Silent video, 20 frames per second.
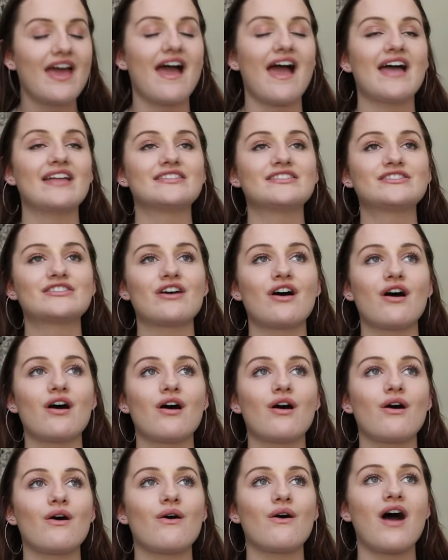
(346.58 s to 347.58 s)
and so
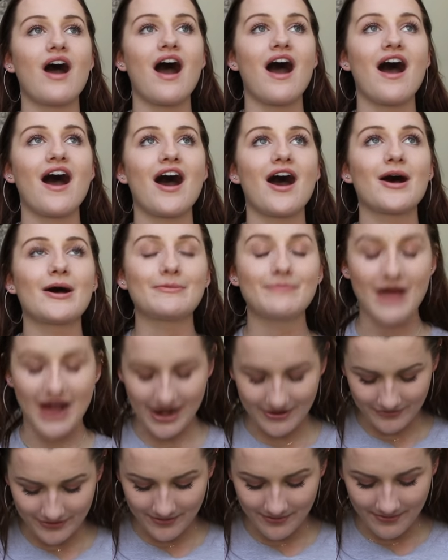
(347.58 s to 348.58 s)
um,
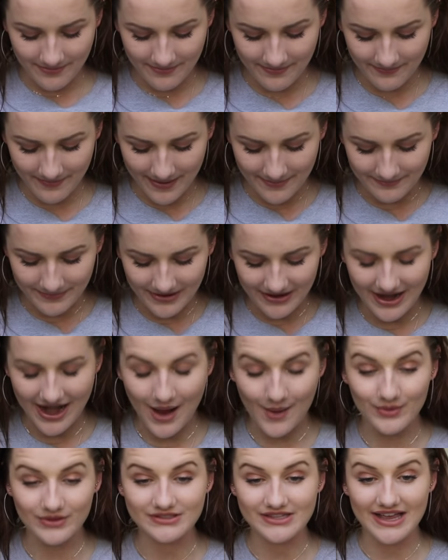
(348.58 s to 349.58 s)
I remember
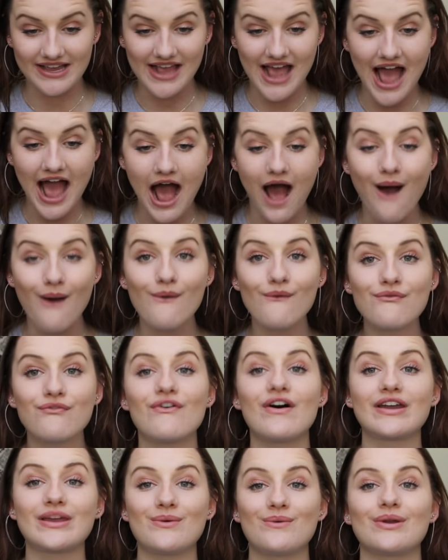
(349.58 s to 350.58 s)
I was like, how
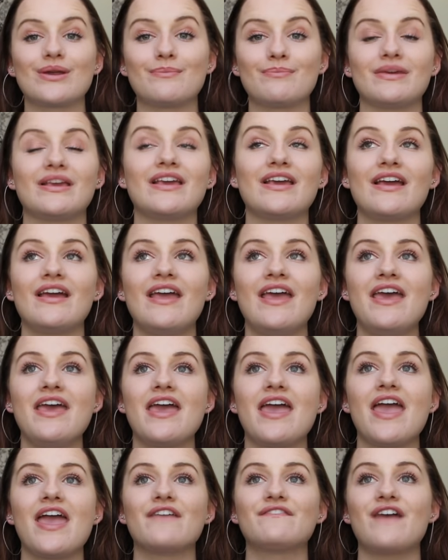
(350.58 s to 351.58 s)
funny would it be
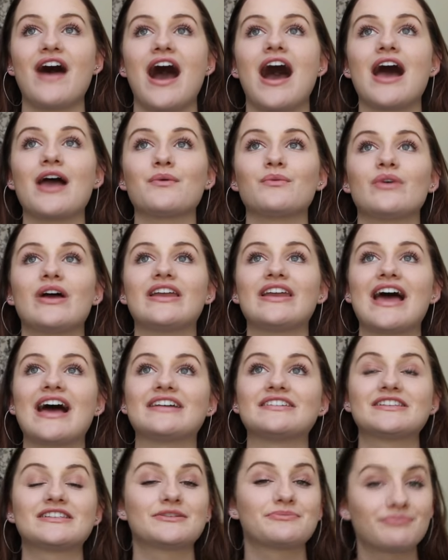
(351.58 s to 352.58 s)
if I went
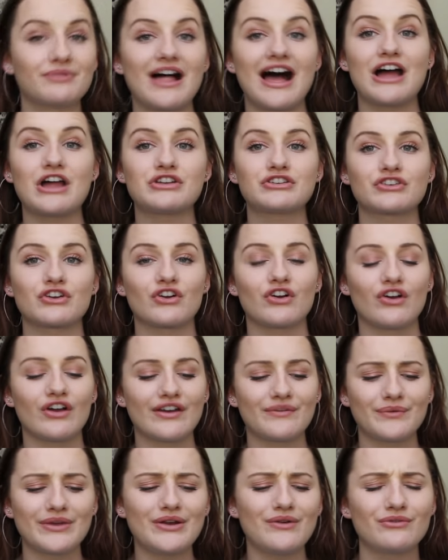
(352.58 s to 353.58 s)
as Splash Girl?
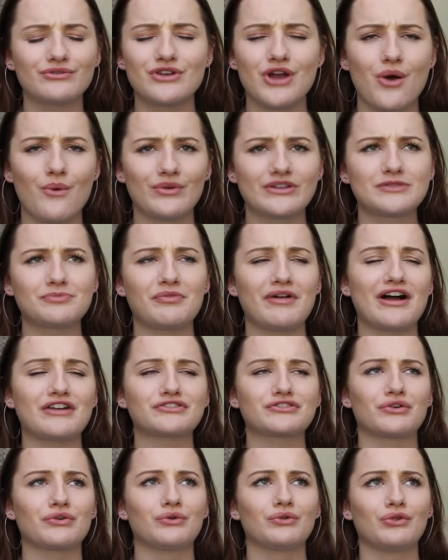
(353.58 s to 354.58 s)
And we don't know what
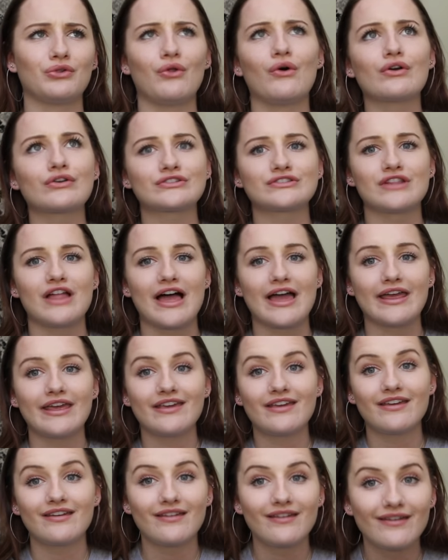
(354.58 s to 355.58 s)
Splash Girl looks like.